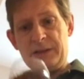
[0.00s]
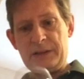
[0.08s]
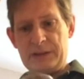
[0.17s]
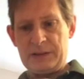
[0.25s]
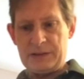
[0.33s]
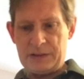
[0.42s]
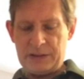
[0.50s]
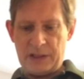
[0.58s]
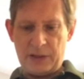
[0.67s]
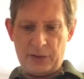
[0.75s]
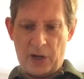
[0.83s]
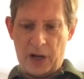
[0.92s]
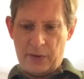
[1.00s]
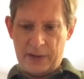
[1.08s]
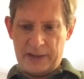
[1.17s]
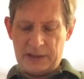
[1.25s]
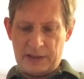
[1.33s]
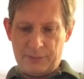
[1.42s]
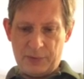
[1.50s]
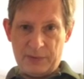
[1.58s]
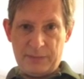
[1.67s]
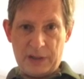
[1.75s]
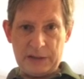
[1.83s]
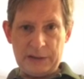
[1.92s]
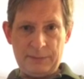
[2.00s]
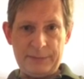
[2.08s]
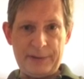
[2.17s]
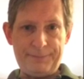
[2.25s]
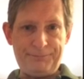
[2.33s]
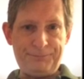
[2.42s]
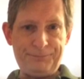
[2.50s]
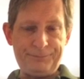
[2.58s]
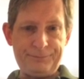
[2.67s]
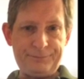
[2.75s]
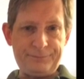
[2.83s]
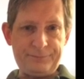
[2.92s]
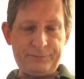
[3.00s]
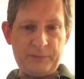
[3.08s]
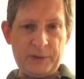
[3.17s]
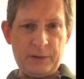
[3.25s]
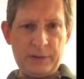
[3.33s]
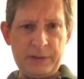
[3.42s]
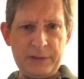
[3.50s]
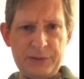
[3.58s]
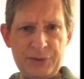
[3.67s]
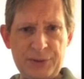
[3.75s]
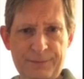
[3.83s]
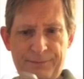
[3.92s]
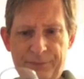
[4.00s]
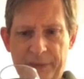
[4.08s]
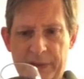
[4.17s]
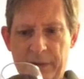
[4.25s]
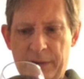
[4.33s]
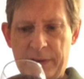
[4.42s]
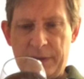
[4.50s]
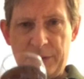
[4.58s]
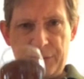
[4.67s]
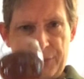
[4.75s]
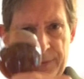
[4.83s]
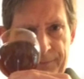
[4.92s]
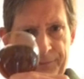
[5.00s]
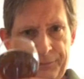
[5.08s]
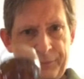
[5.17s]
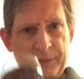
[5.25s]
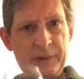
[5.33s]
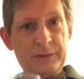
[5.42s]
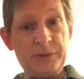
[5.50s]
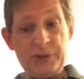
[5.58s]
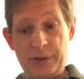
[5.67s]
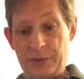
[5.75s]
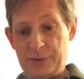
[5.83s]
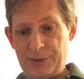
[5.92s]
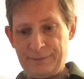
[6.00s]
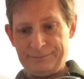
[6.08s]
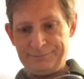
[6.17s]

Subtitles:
I don't know how I ended up with the bottle, but there it is. There it is. Cheers.